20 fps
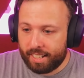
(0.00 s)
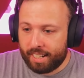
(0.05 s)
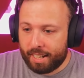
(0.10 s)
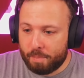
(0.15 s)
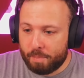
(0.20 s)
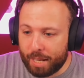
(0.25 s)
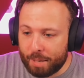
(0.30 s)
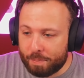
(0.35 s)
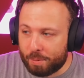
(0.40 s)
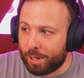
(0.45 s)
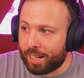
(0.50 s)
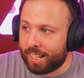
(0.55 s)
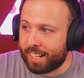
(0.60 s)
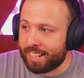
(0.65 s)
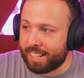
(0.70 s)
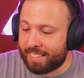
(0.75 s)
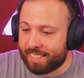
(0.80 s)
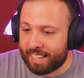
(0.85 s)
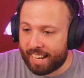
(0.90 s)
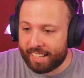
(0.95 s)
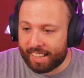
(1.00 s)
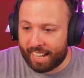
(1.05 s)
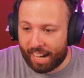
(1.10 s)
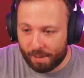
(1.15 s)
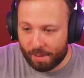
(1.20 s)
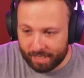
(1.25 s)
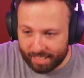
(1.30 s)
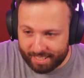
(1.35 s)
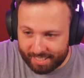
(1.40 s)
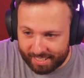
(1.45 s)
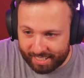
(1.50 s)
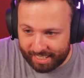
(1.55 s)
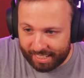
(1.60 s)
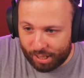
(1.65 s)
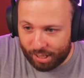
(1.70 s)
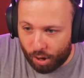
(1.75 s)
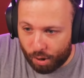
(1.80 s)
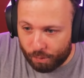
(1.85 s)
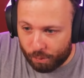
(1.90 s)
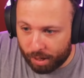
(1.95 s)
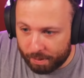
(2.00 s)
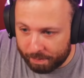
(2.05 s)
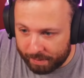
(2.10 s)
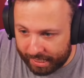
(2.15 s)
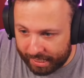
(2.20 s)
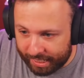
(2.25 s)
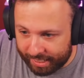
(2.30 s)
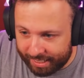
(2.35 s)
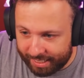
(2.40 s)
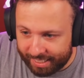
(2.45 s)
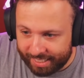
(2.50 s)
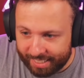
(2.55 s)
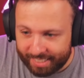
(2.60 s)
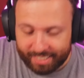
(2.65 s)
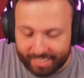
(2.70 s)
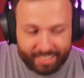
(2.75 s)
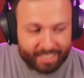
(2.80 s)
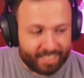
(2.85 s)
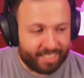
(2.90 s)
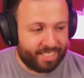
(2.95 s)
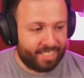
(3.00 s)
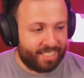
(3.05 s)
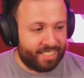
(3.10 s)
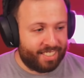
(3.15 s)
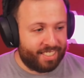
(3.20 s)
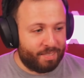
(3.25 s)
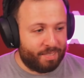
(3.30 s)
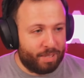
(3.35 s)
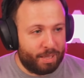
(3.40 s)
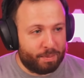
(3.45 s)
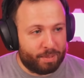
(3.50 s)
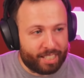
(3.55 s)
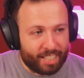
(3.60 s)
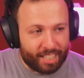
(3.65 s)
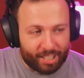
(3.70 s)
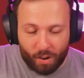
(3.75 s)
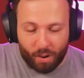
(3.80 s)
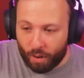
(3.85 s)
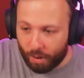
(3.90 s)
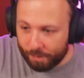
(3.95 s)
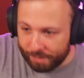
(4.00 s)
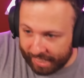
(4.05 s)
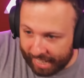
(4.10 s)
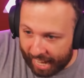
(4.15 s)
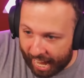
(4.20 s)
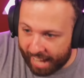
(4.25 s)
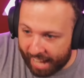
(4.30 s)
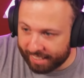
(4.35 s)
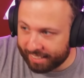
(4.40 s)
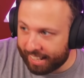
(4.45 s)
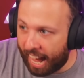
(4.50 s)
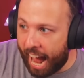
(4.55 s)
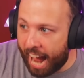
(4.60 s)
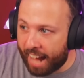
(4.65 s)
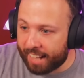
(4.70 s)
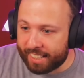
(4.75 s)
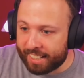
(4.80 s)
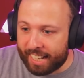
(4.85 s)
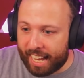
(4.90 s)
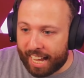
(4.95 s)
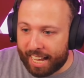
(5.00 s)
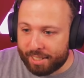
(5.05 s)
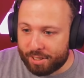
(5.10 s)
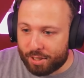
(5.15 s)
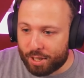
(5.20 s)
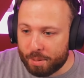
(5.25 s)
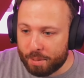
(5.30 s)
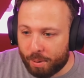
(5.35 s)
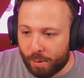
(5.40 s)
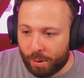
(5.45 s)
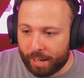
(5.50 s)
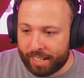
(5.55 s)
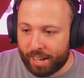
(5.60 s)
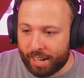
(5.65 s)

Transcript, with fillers: People are gonna say that I'm the CEO of One Minute. People are gonna call me Ali A 2.0.